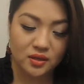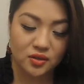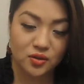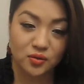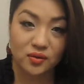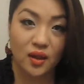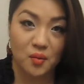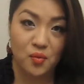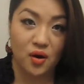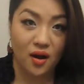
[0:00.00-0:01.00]
use a
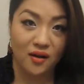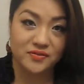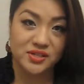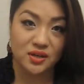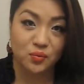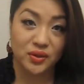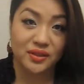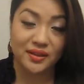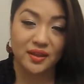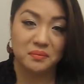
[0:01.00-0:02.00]
lot more often
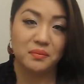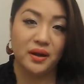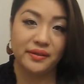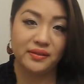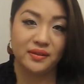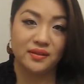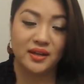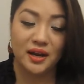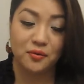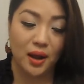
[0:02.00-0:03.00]
within that month
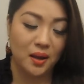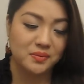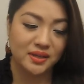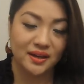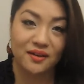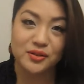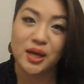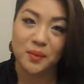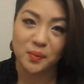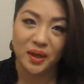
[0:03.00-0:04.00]
that I grabbed like every
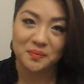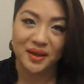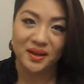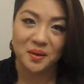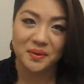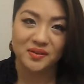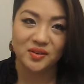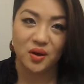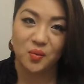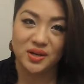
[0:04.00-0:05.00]
time I applied makeup and
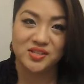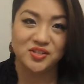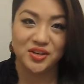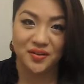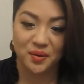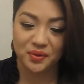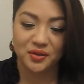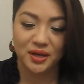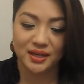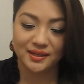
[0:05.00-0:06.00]
so I wanted to share that with
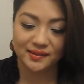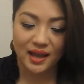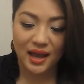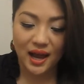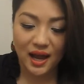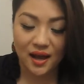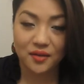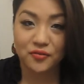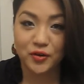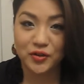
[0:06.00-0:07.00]
you guys.
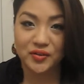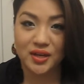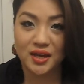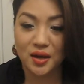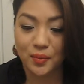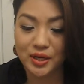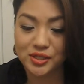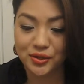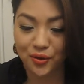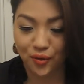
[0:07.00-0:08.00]
Uh, the first thing I wanted
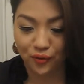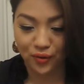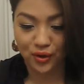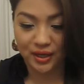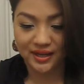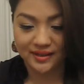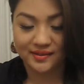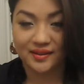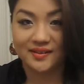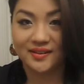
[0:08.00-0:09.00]
to go over
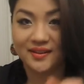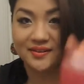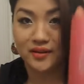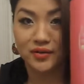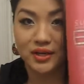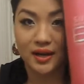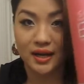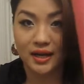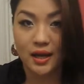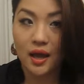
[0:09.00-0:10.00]
is the Skin
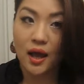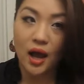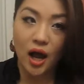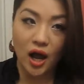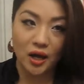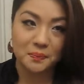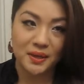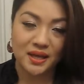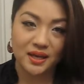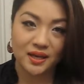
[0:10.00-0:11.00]
79 Hot
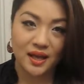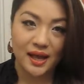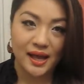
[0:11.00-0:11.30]
Pink